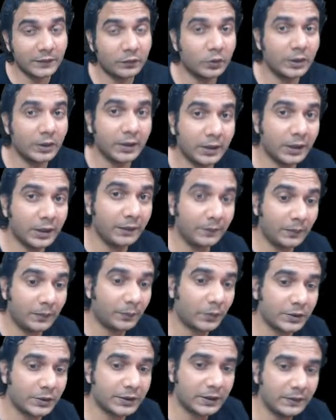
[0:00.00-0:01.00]
quantity for
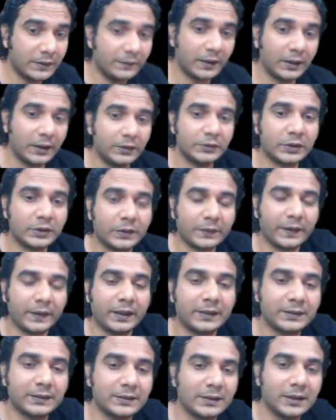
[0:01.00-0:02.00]
positive values of
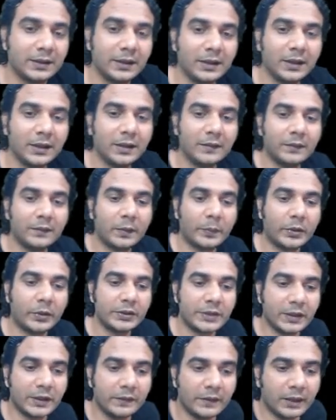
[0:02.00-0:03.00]
x, for
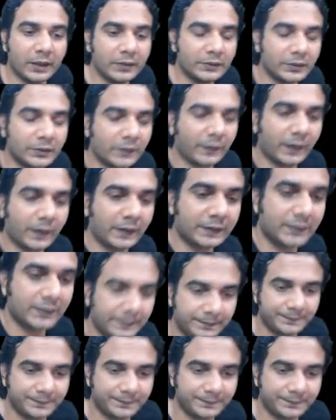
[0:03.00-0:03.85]
positive values of x.